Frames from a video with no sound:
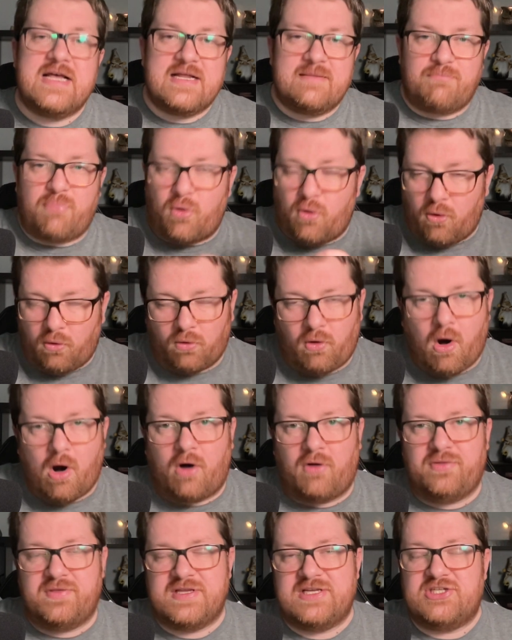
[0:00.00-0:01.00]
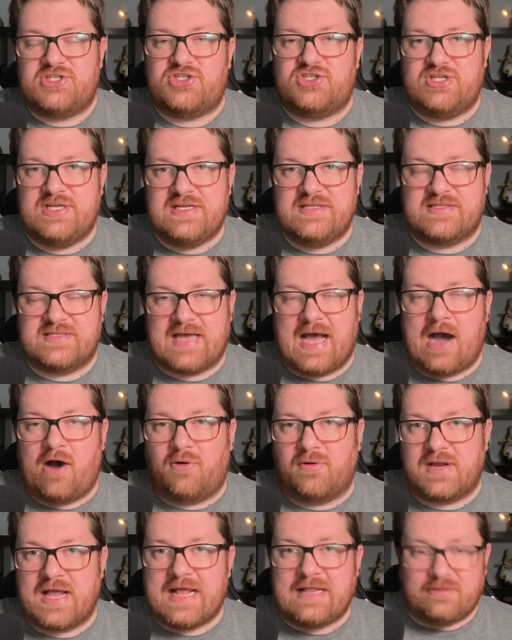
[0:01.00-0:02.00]
Pull all these sheets
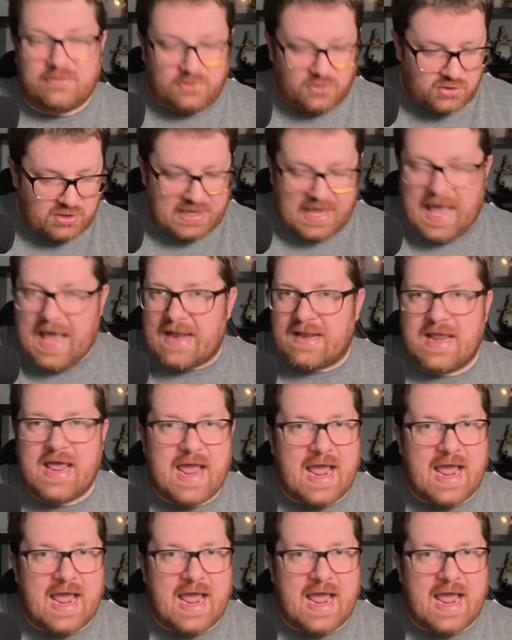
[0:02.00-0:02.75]
out and look at